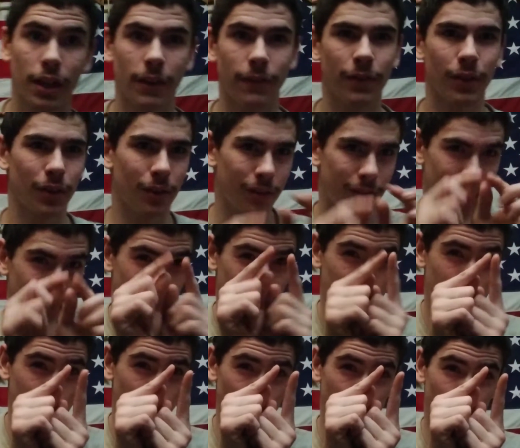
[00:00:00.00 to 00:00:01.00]
of their
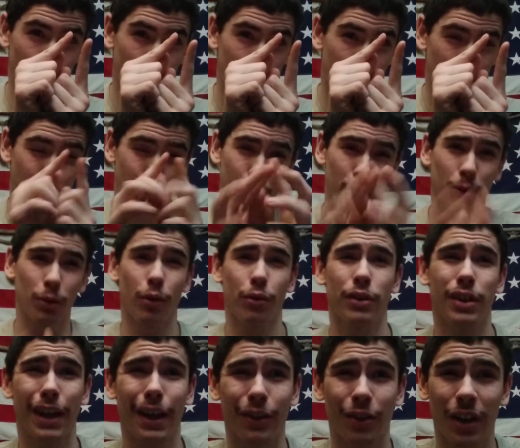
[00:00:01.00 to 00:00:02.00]
2 points being super close
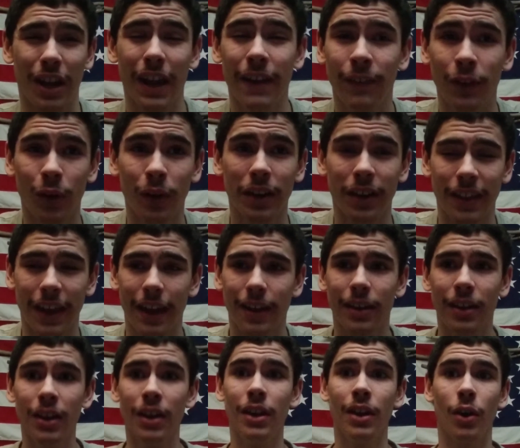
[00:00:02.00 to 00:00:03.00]
together, if you're into that.
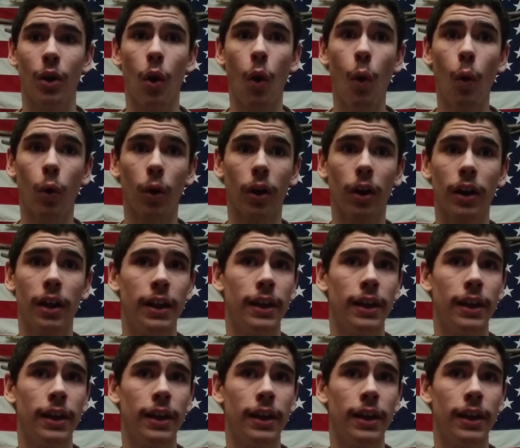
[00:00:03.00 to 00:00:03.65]
Or,